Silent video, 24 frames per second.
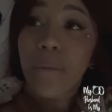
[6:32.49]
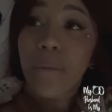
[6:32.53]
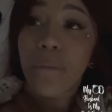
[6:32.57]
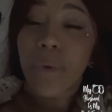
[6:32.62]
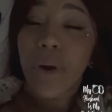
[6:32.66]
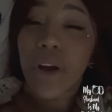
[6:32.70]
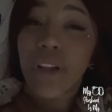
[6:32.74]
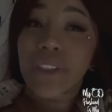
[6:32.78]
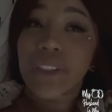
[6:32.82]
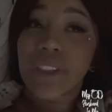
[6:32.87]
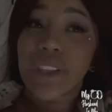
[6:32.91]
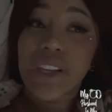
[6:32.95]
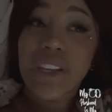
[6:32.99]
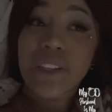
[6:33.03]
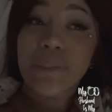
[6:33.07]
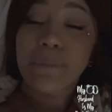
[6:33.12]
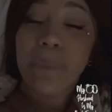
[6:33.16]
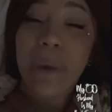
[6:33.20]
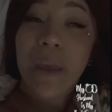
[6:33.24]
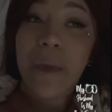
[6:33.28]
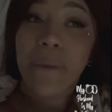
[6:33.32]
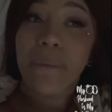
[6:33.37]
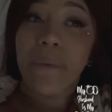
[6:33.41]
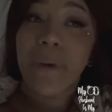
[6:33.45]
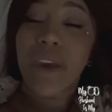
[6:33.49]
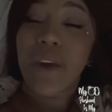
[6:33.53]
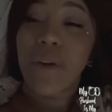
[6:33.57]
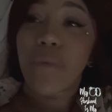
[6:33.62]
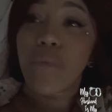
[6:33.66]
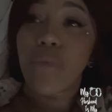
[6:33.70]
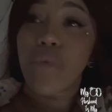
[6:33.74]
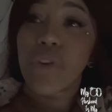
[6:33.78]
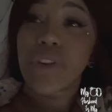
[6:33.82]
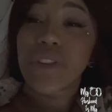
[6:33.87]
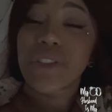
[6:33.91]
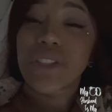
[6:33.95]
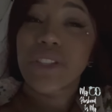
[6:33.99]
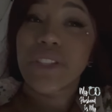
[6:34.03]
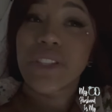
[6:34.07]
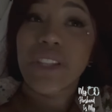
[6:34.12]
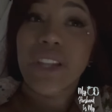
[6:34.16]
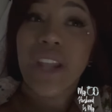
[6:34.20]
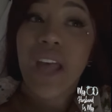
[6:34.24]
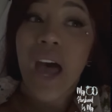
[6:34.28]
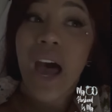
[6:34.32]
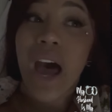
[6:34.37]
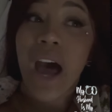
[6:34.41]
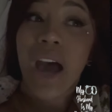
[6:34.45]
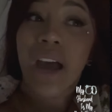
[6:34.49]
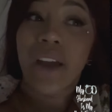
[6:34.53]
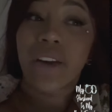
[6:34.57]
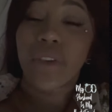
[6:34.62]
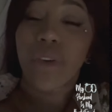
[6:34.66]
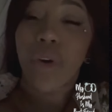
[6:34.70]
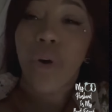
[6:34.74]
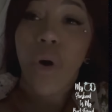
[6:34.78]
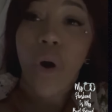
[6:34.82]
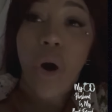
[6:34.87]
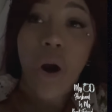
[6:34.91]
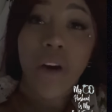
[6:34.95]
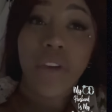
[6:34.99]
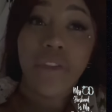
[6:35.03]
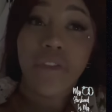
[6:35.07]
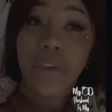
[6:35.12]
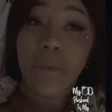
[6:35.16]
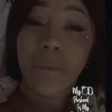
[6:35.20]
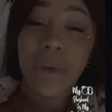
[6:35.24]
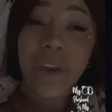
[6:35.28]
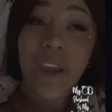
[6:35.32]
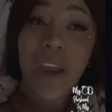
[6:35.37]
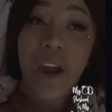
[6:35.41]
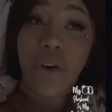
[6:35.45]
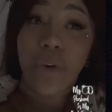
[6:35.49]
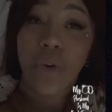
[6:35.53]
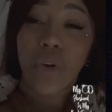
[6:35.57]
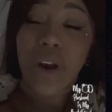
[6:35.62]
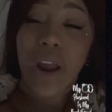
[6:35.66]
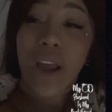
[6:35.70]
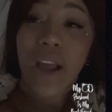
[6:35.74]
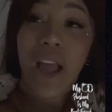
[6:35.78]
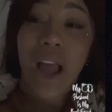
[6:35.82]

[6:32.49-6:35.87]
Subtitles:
but this baby was not hard for me at all.